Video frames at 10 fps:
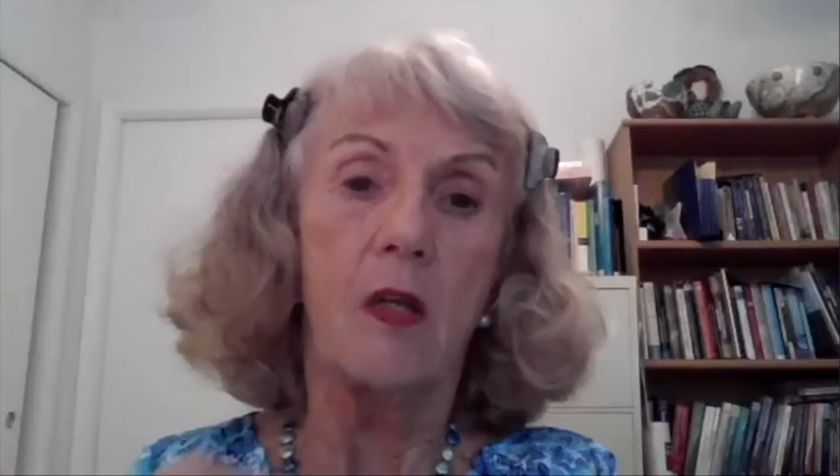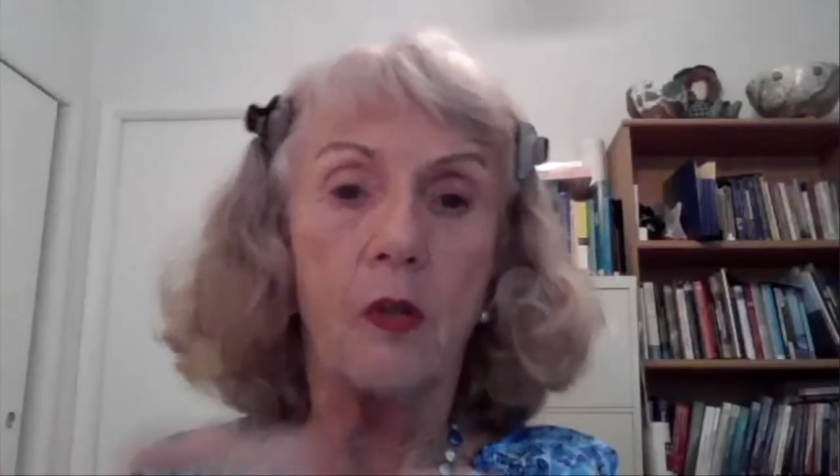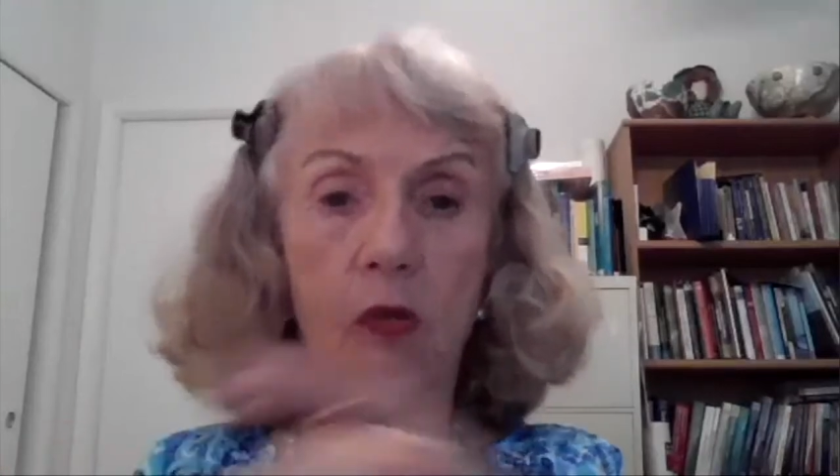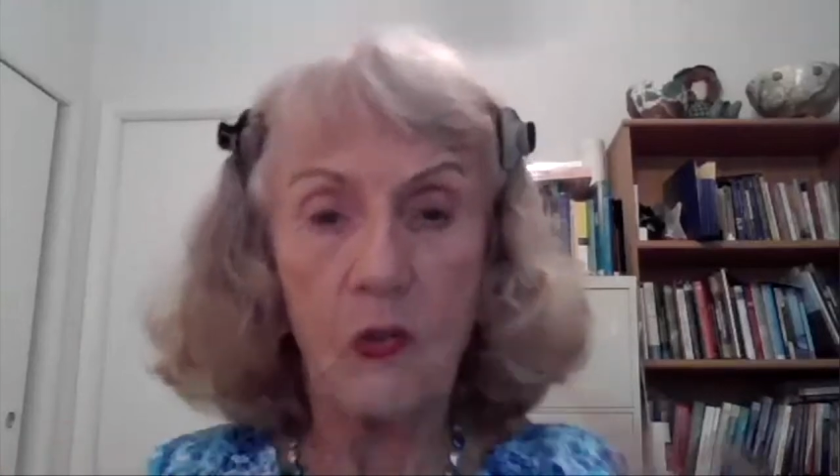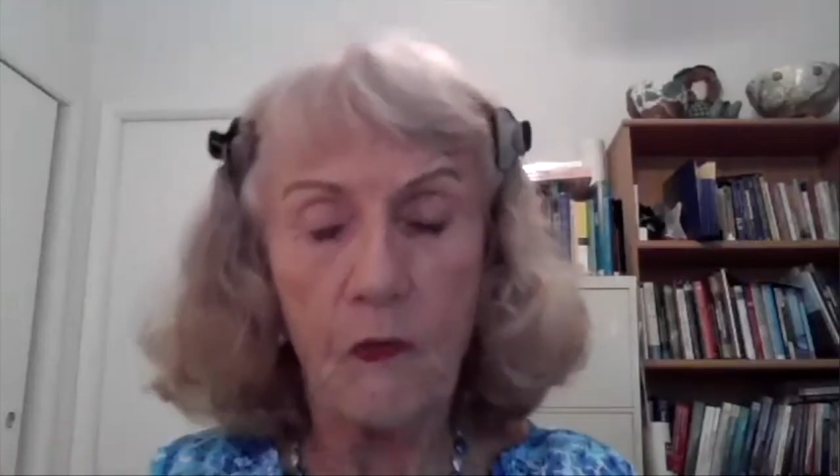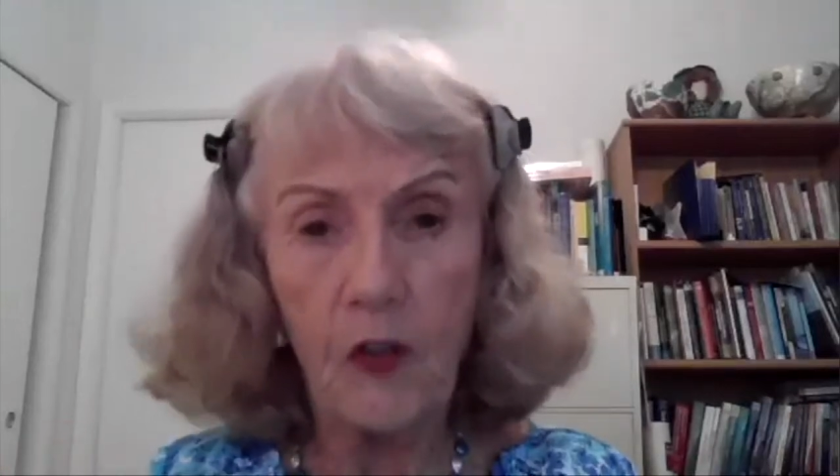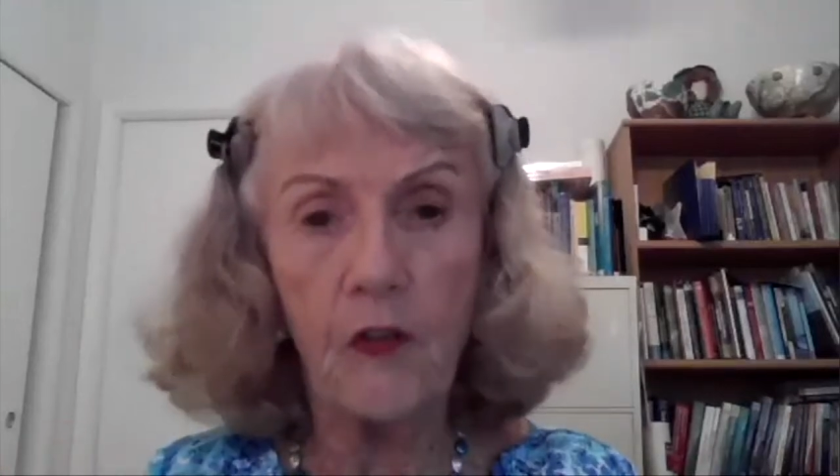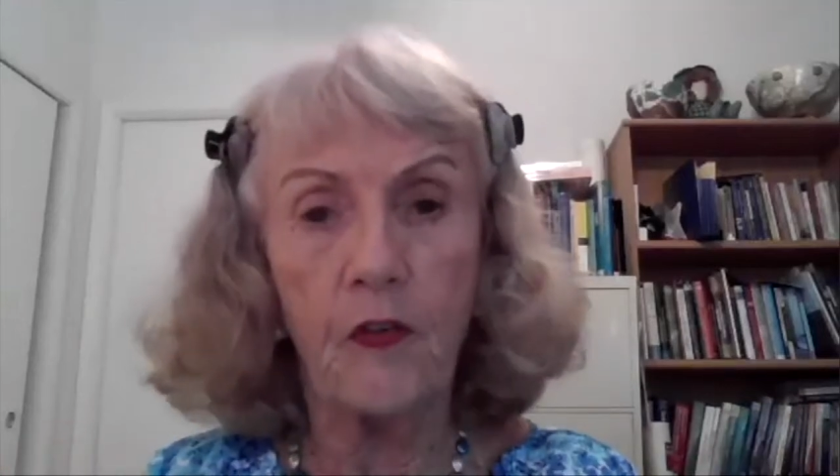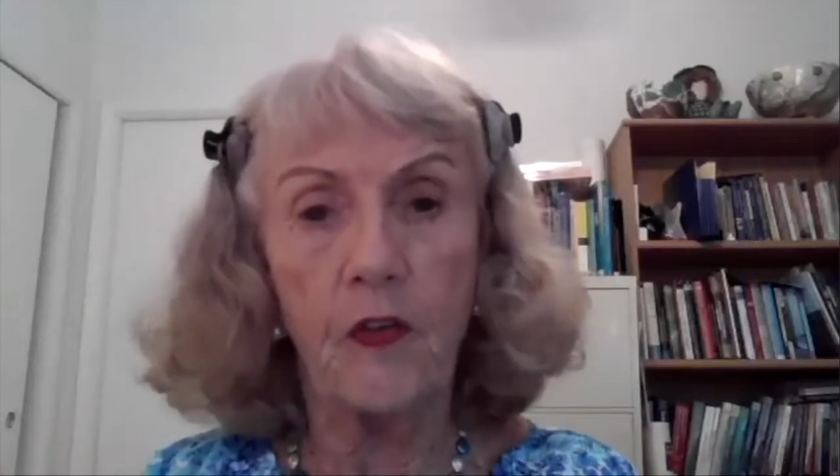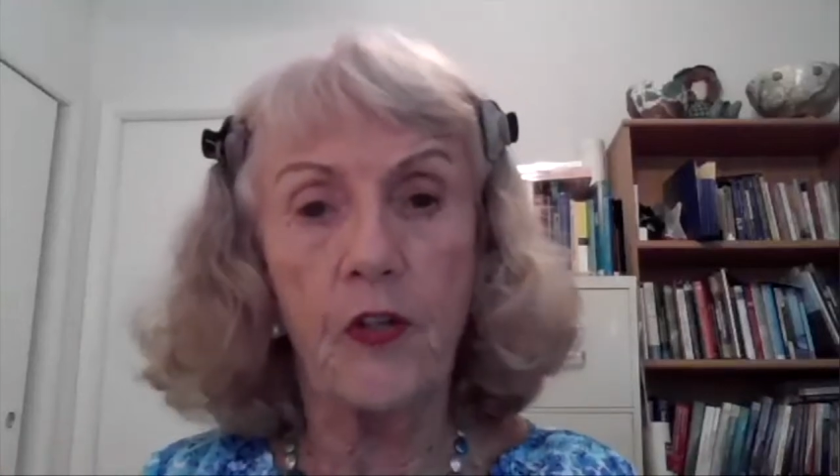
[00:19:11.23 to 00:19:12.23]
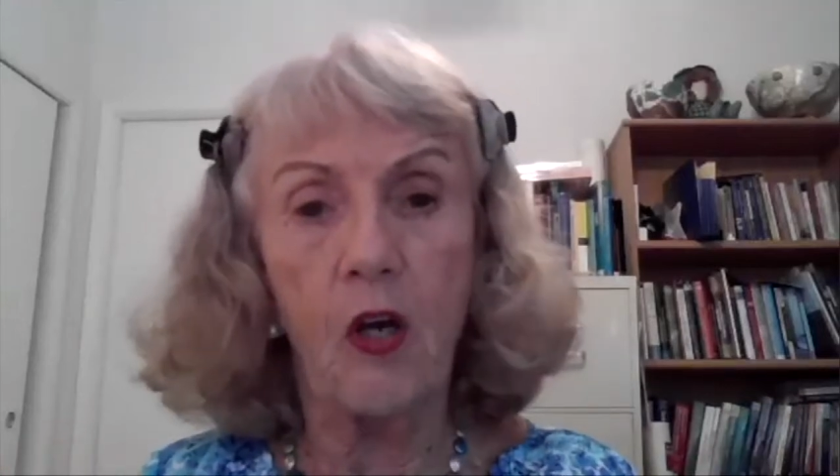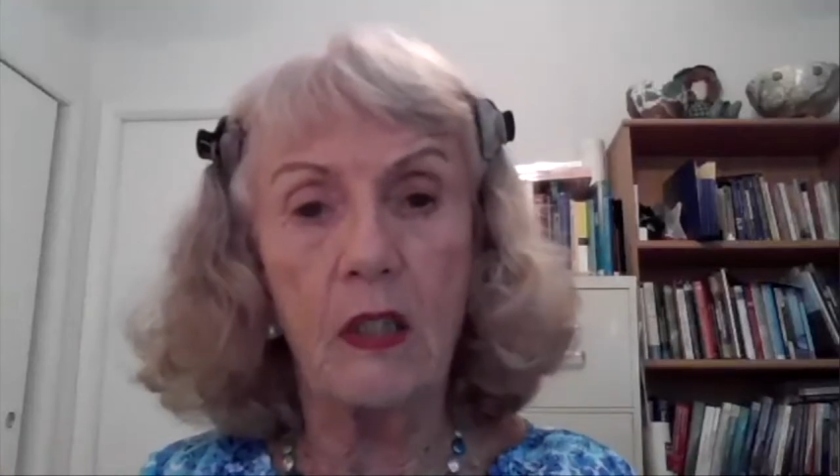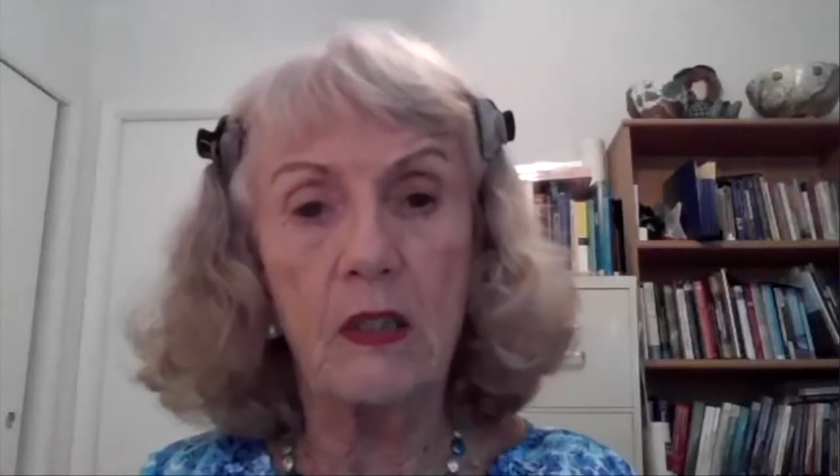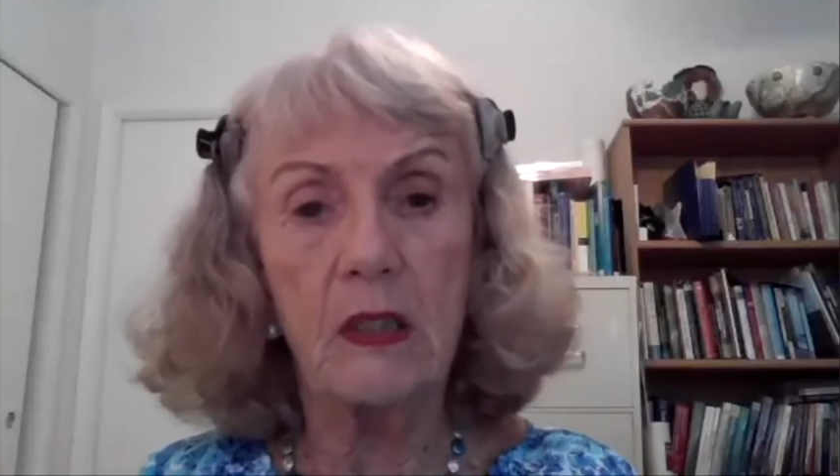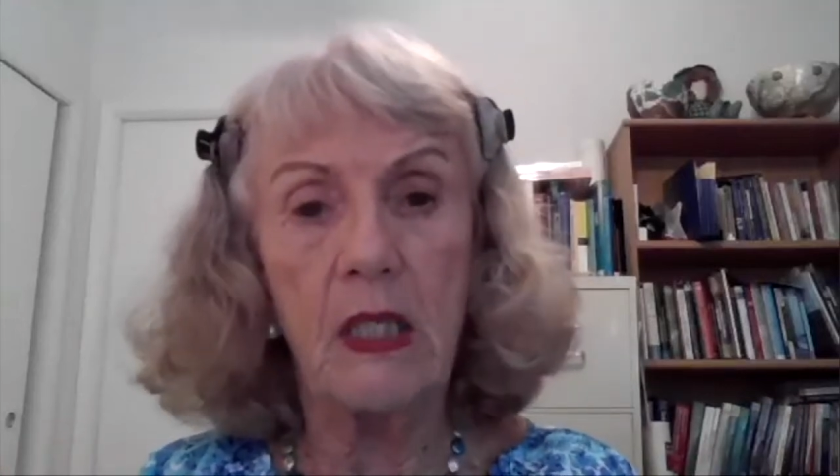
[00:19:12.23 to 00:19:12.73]
those fearful
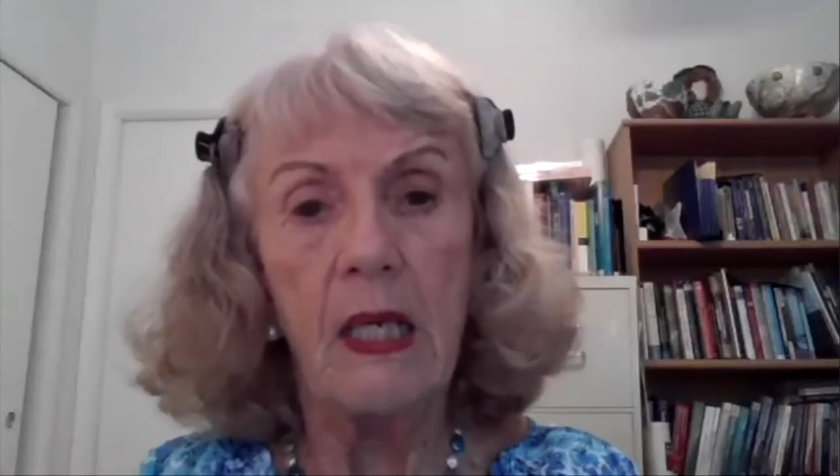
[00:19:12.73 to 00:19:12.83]
thoughts,